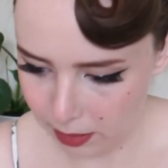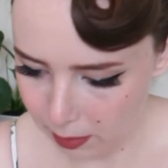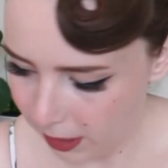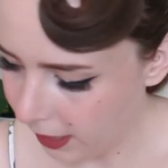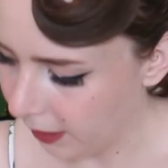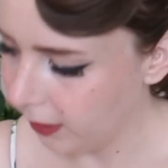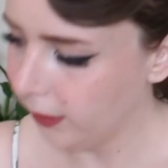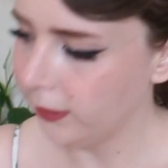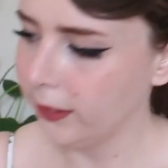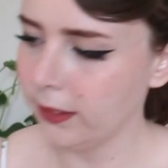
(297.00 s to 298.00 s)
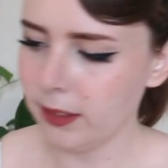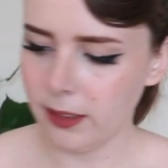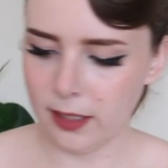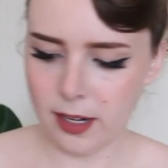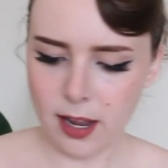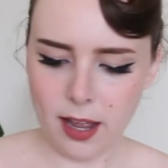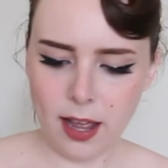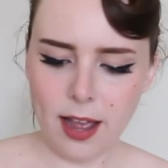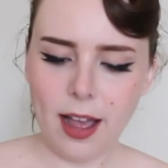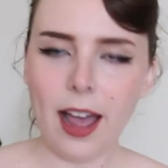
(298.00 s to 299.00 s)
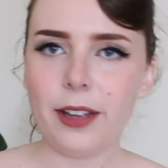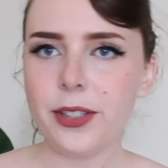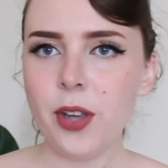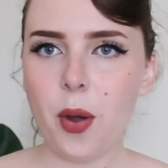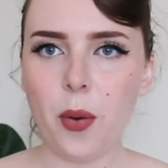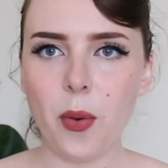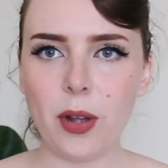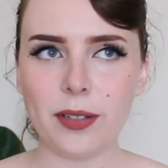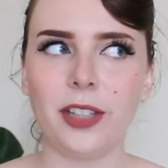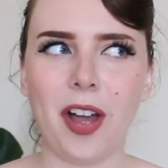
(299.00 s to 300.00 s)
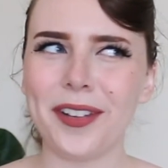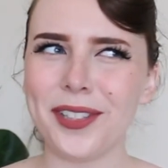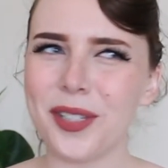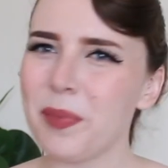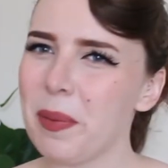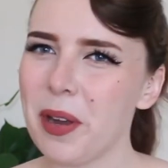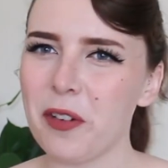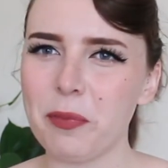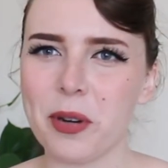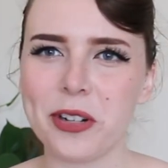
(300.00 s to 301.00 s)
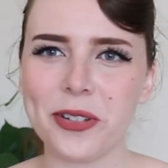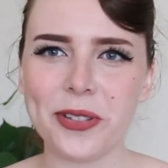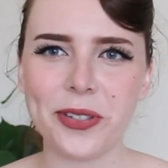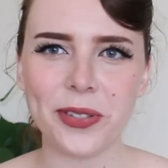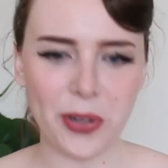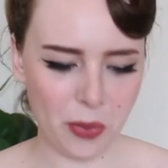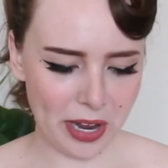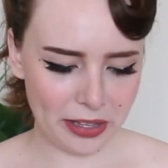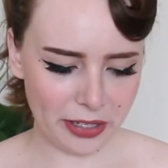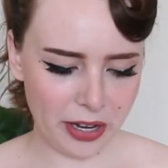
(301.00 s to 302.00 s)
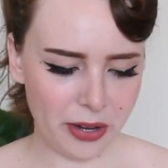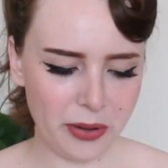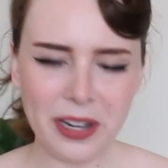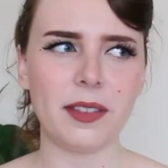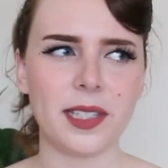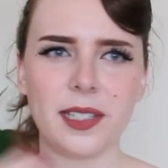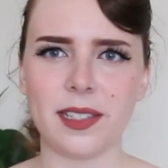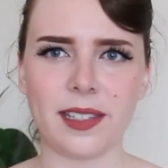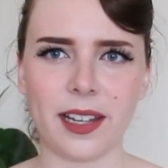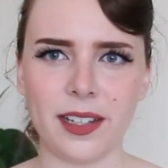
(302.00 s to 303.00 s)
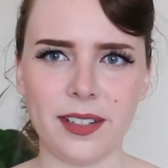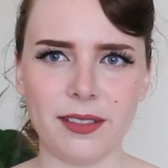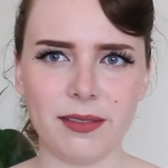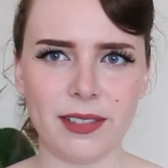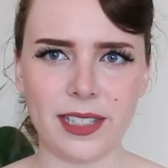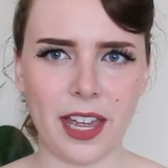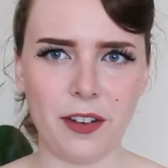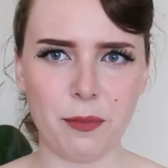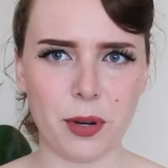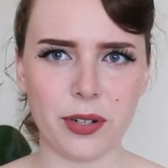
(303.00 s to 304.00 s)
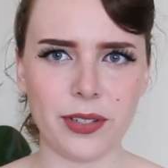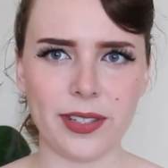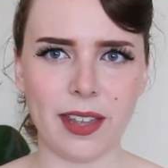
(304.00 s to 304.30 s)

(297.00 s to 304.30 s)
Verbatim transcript: big pile. I also lost my pair of pearls a while ago. This is the second set of pearls